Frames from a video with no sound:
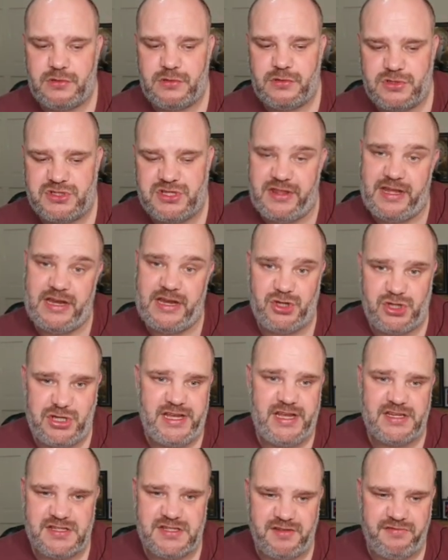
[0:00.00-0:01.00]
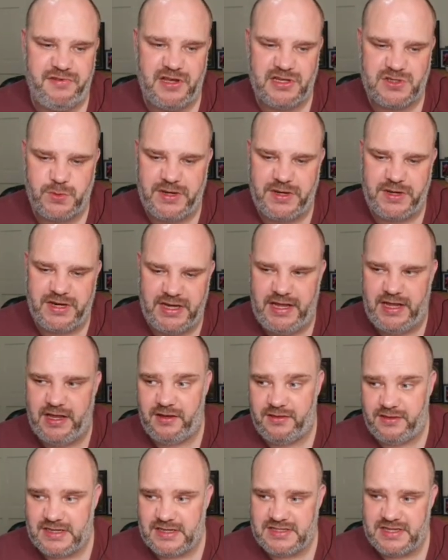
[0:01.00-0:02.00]
So then she is the first one to hit and
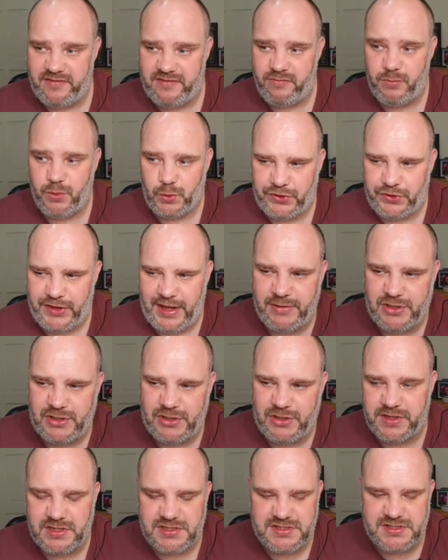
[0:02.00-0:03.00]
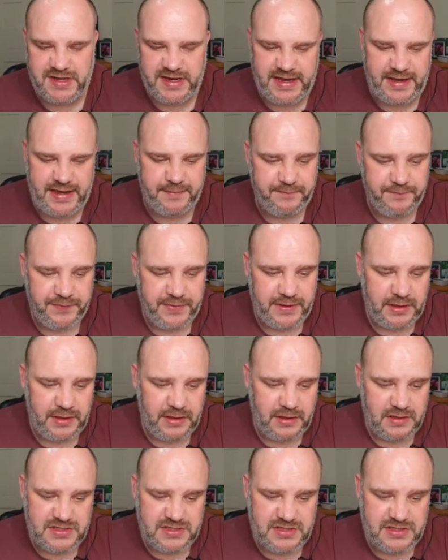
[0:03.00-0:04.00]
does even more damage because of that.
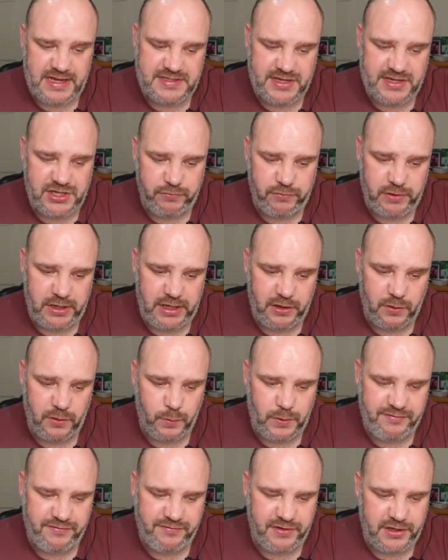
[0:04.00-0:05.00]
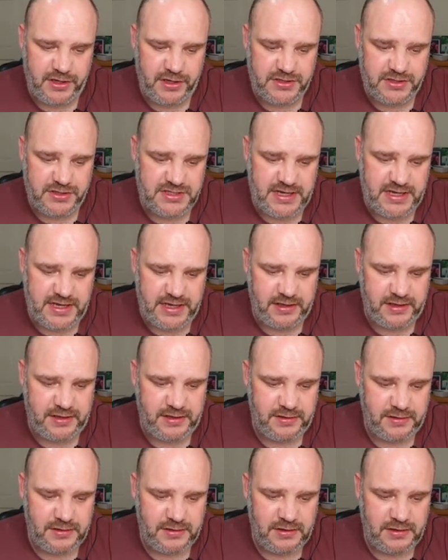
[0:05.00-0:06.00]
So that's actually a really good one for her to take.
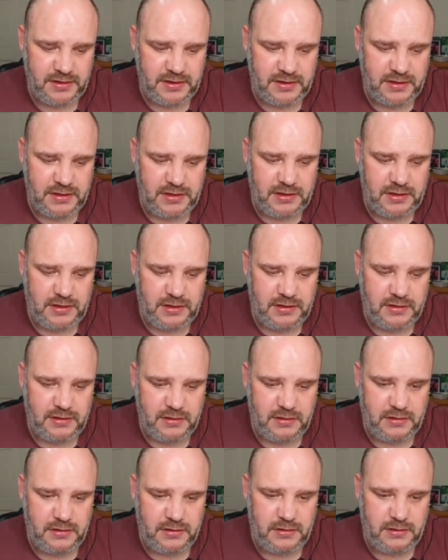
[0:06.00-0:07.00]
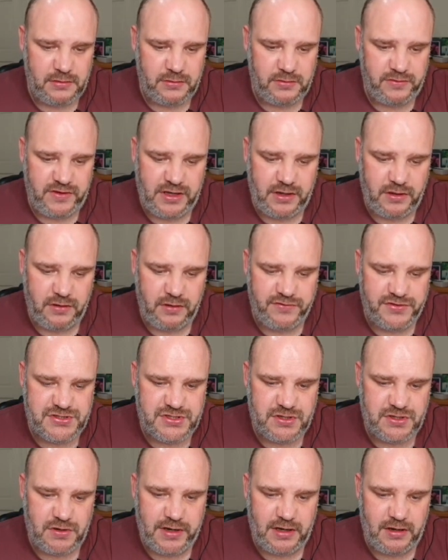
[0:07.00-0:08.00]
We've then gone for
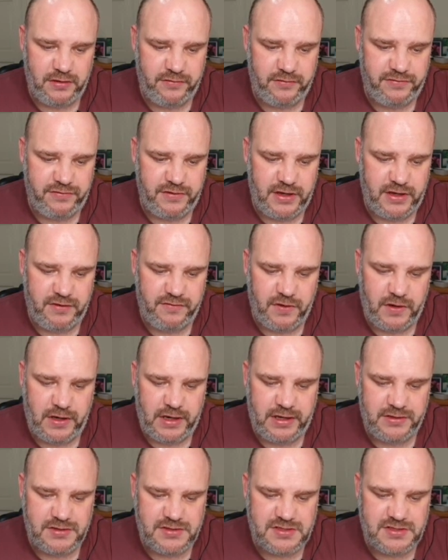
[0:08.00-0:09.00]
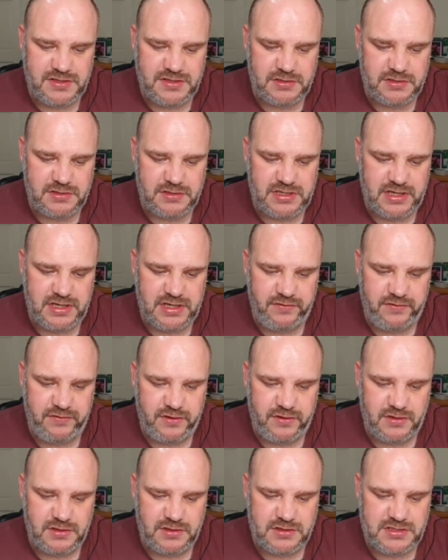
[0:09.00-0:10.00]
Cycle of Violence to give
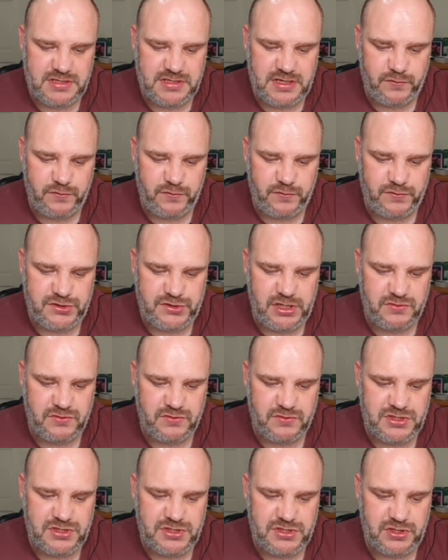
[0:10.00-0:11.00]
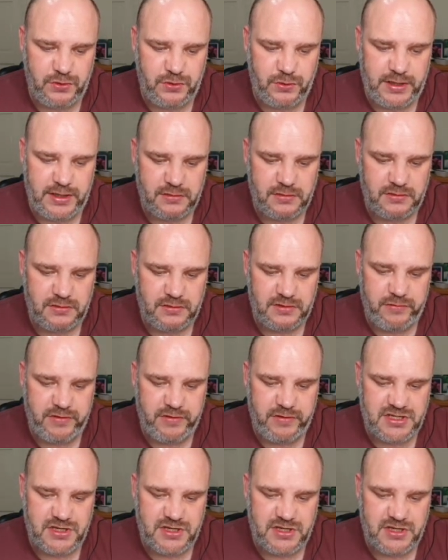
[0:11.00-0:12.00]
ourselves a chance to decrease
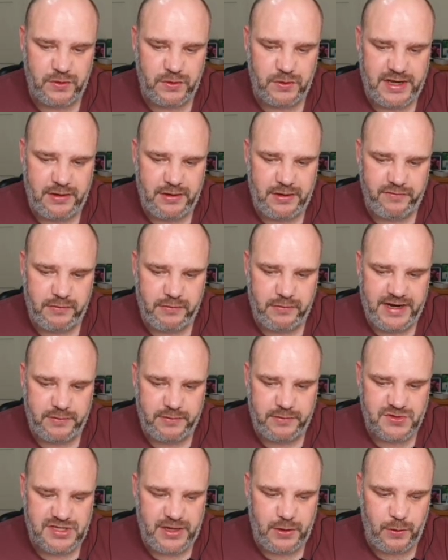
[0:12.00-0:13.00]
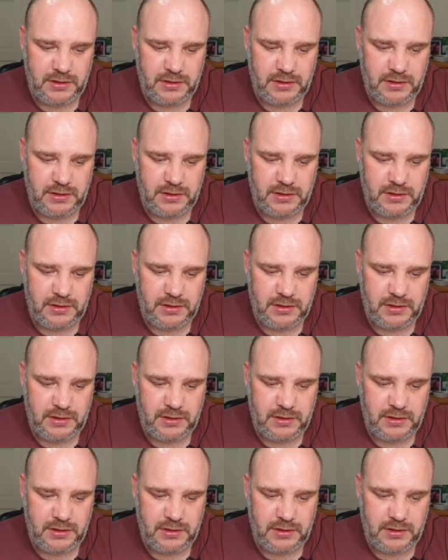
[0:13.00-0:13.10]
the cooldown of a random skill.